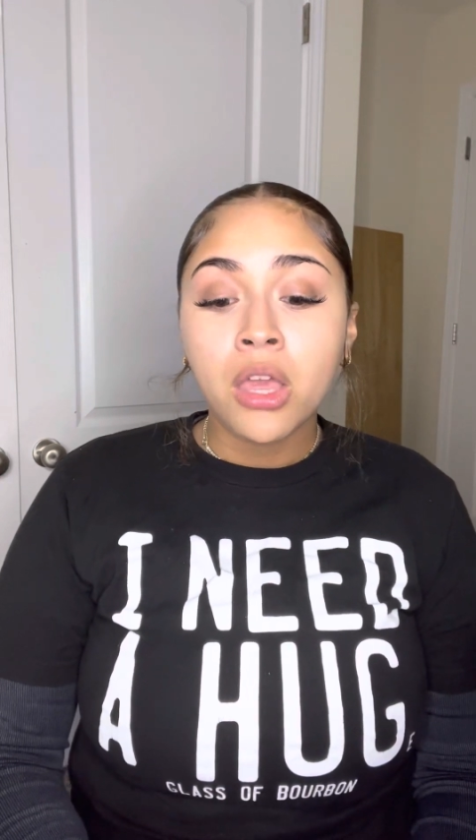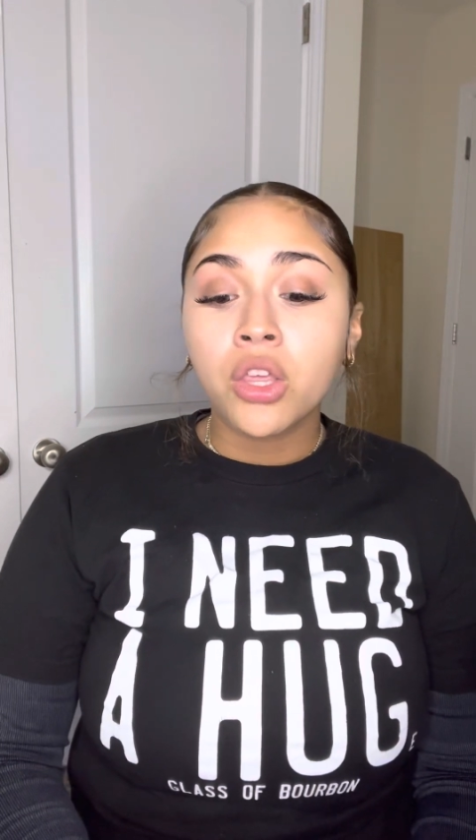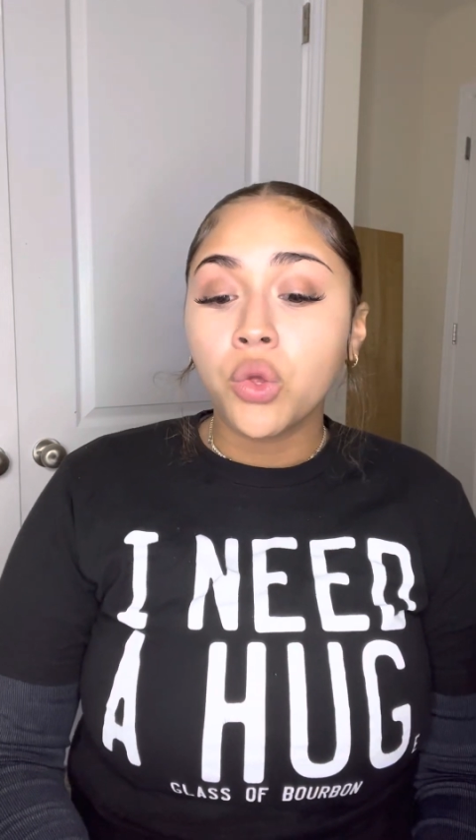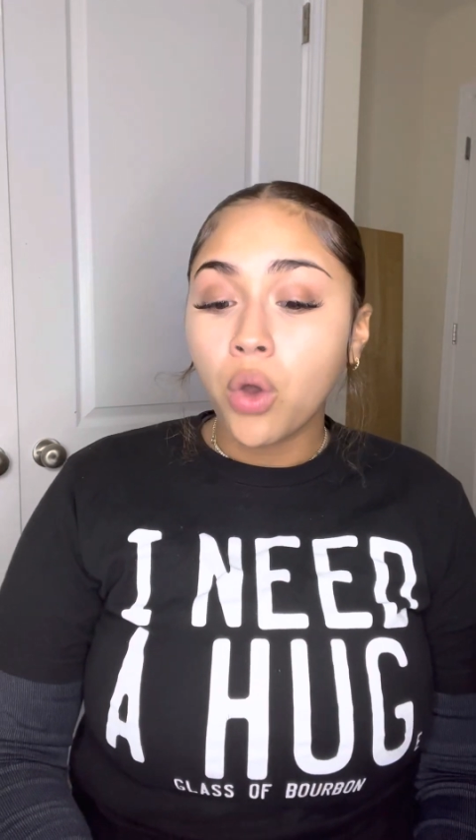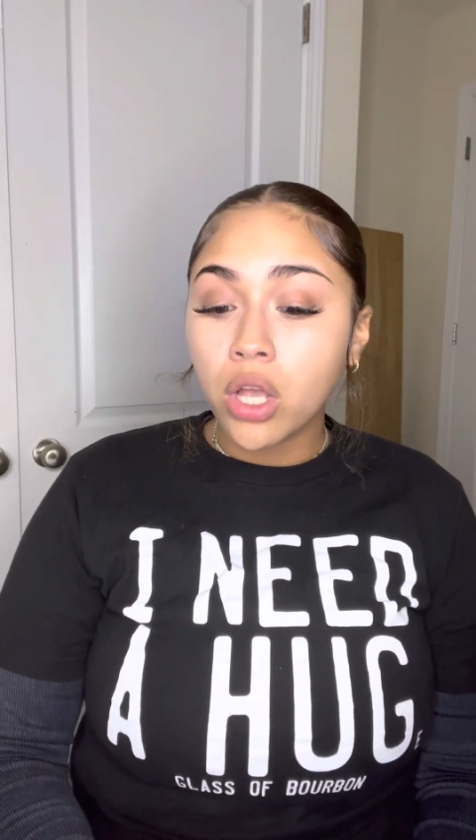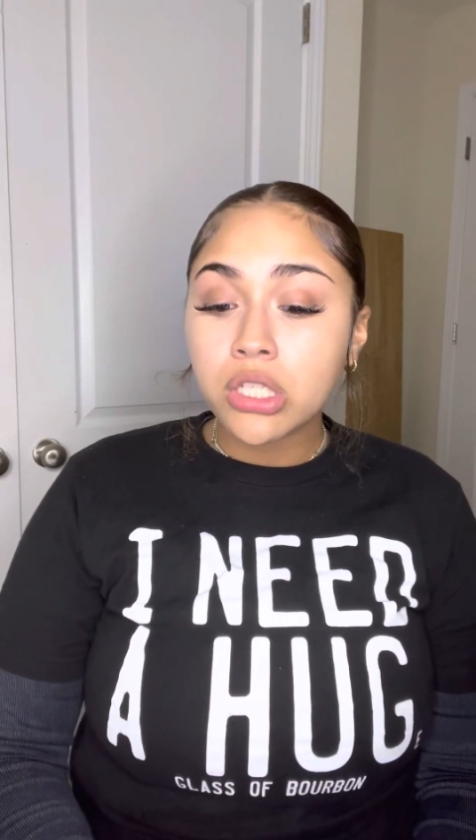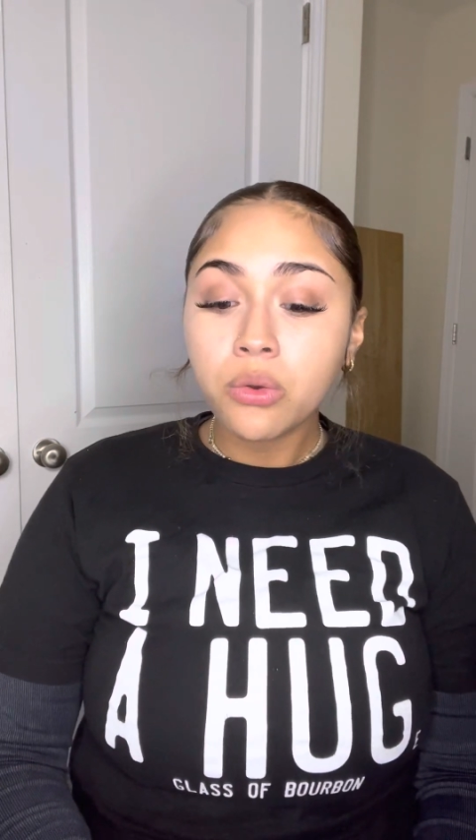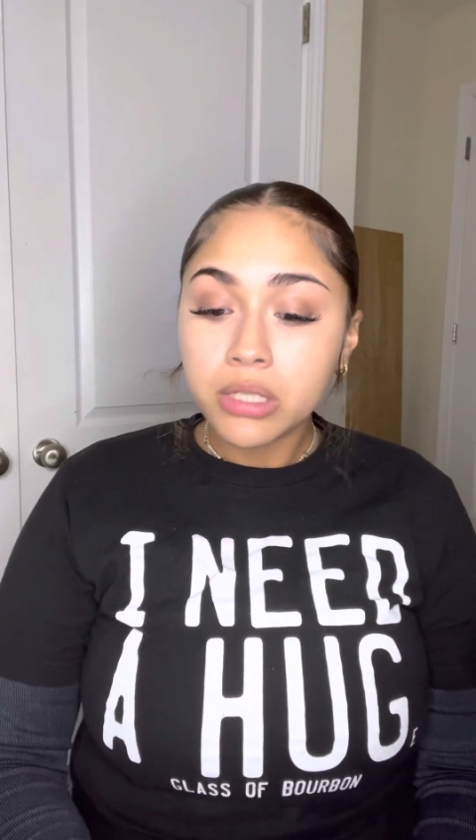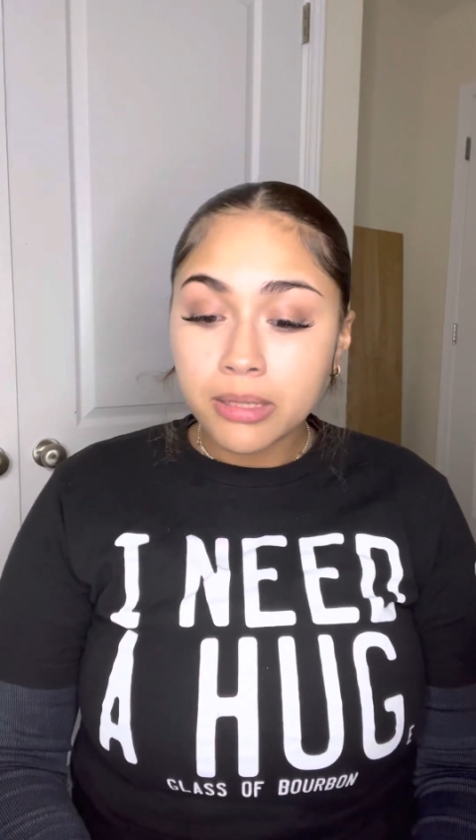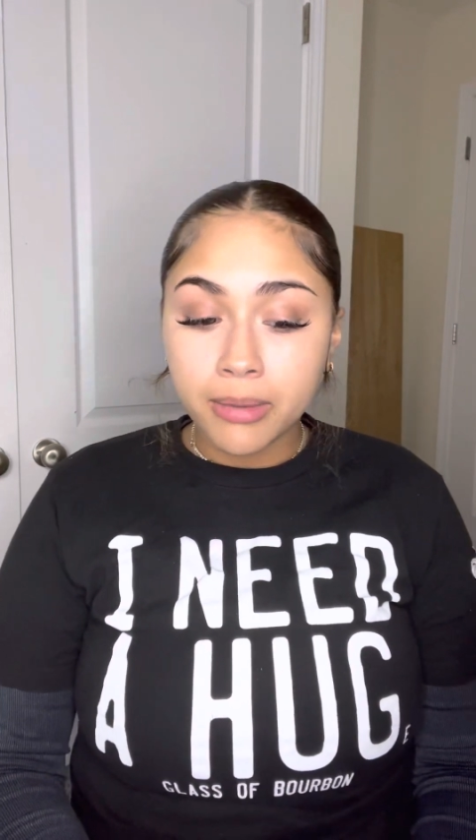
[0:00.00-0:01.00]
You also
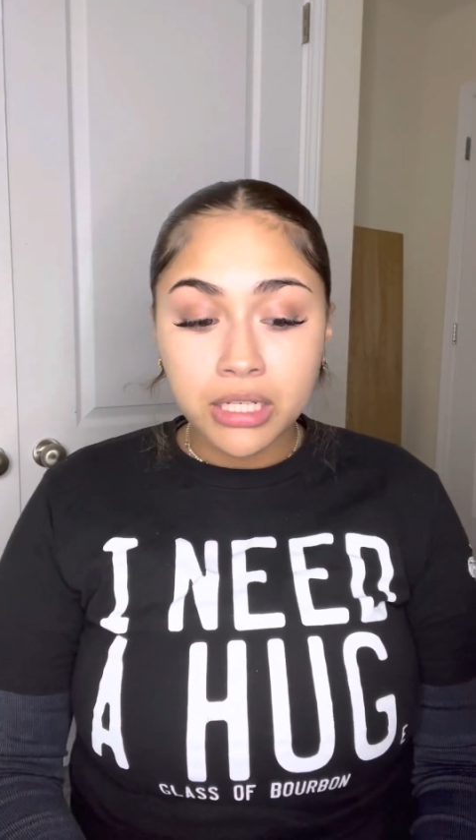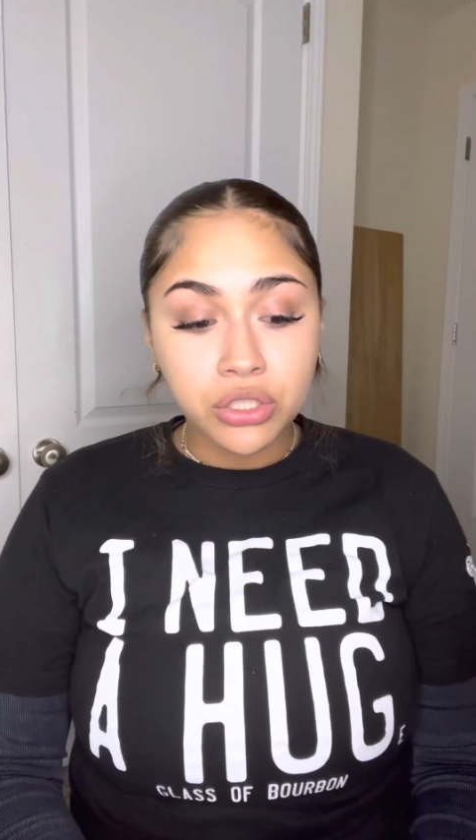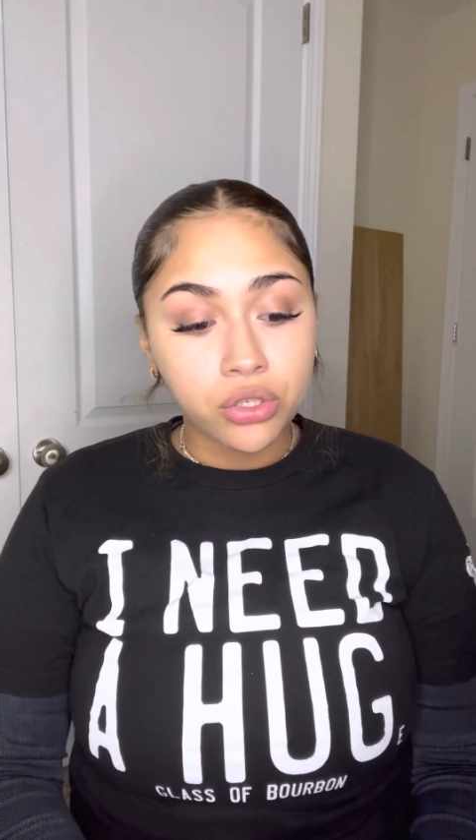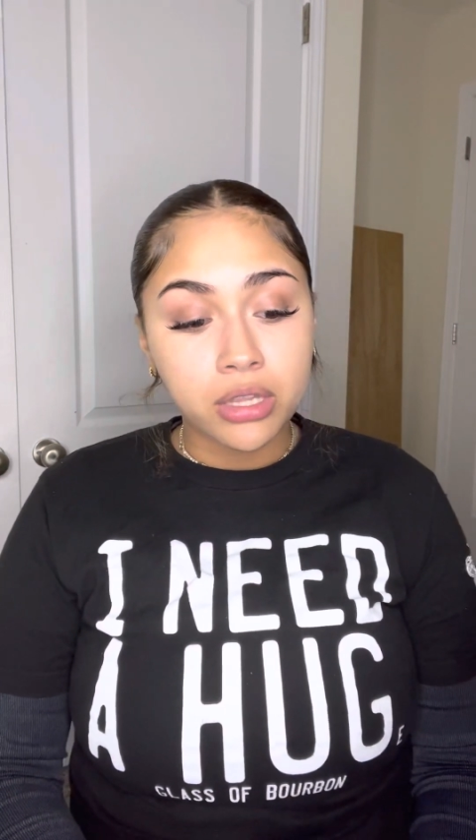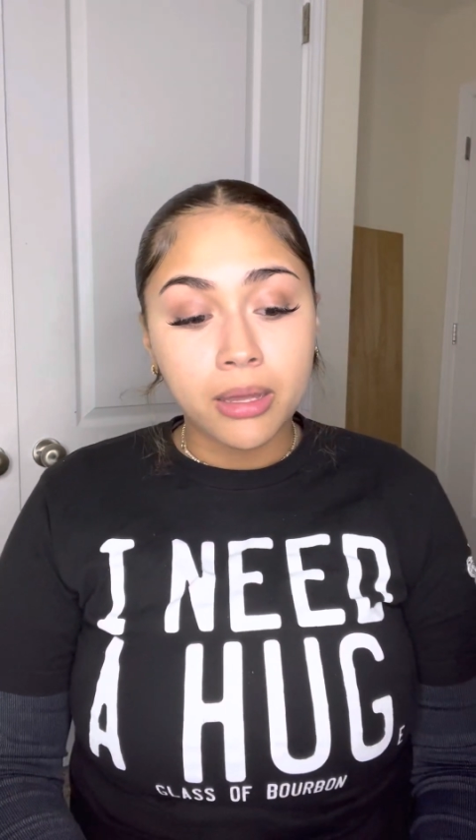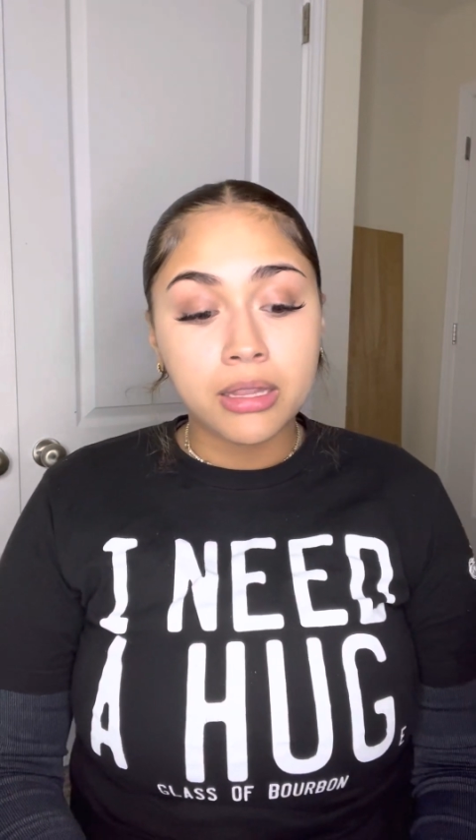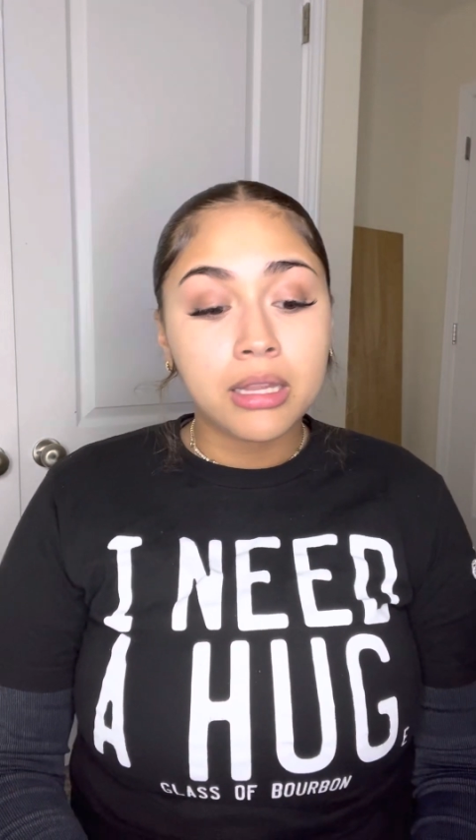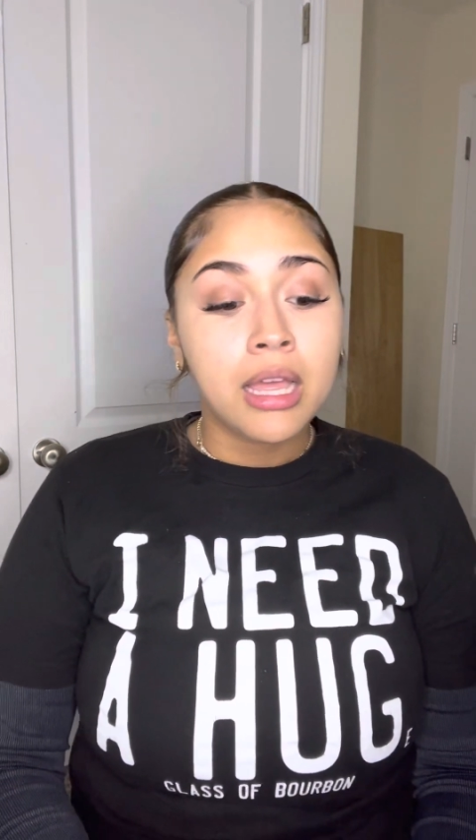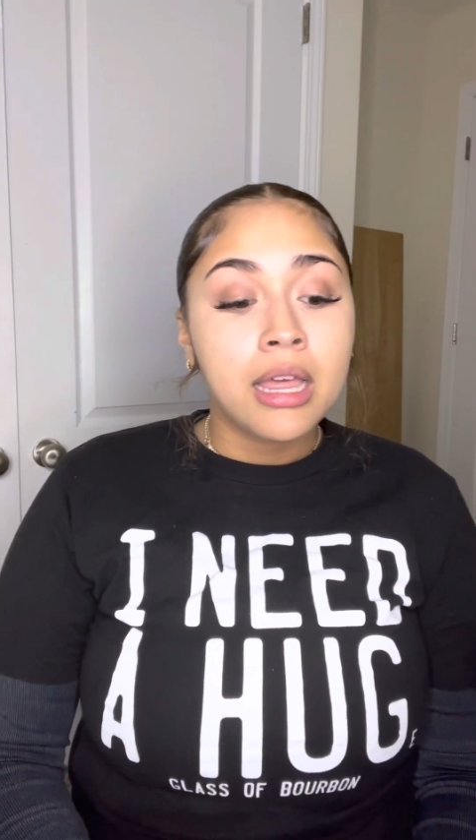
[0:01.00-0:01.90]
want to make sure that